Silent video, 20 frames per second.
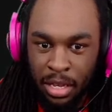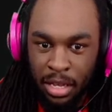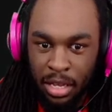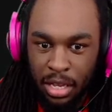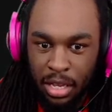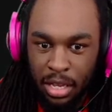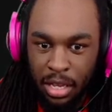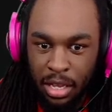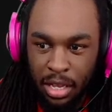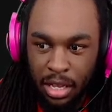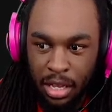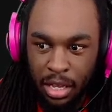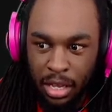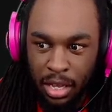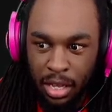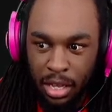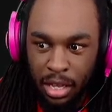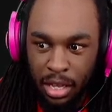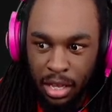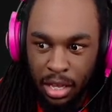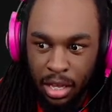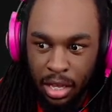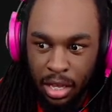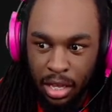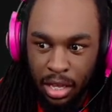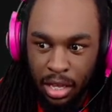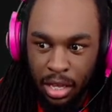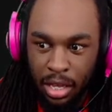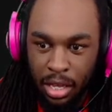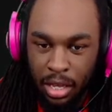
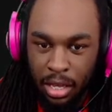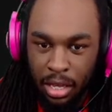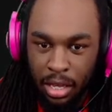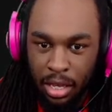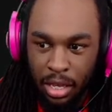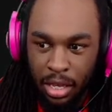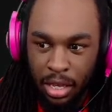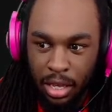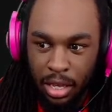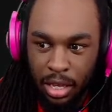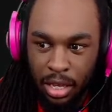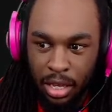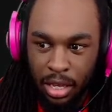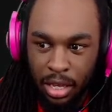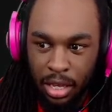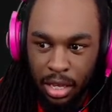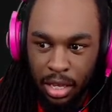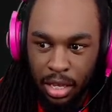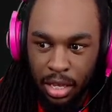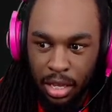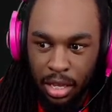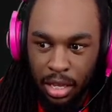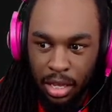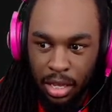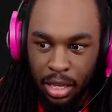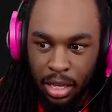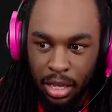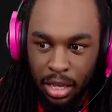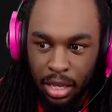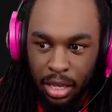
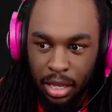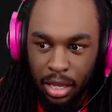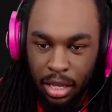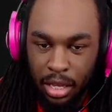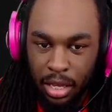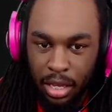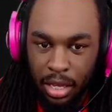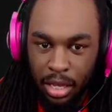(silence)